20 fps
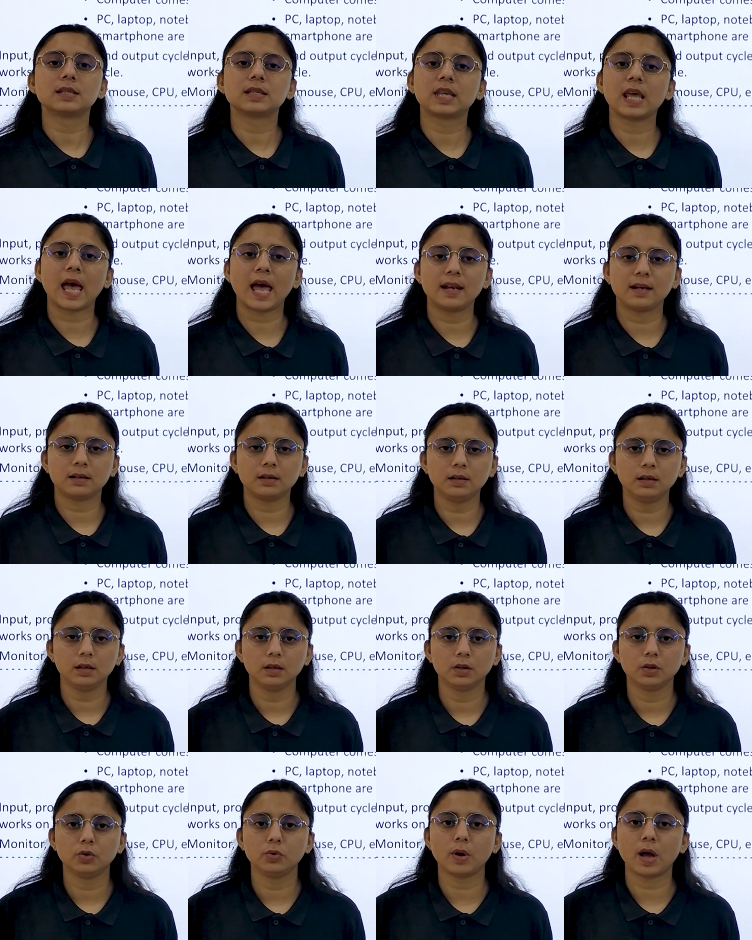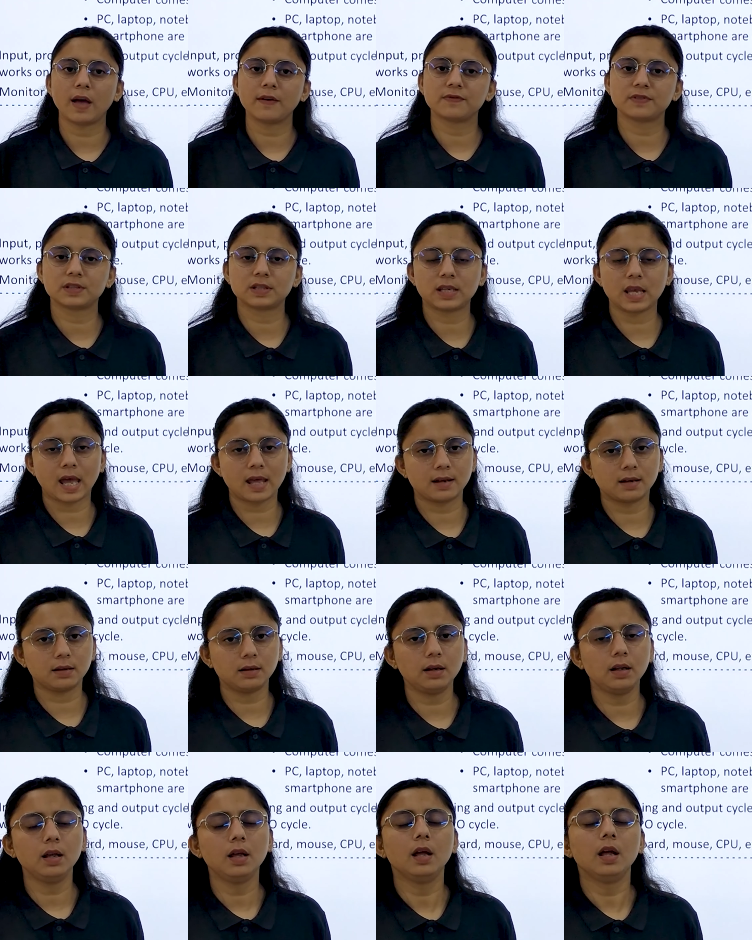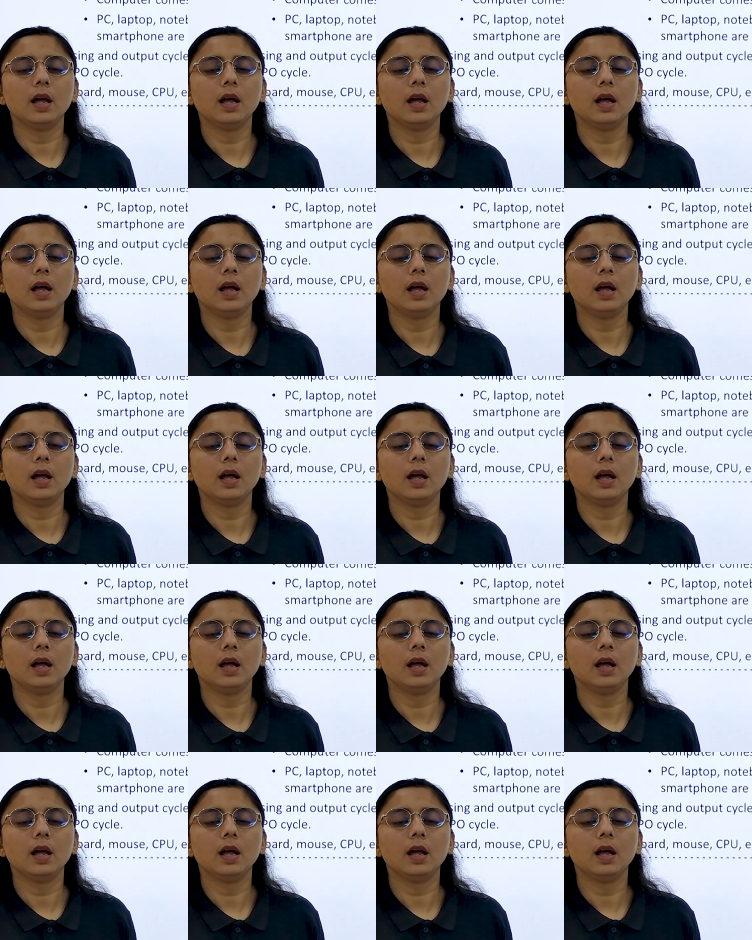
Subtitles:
scanner. You have scanner.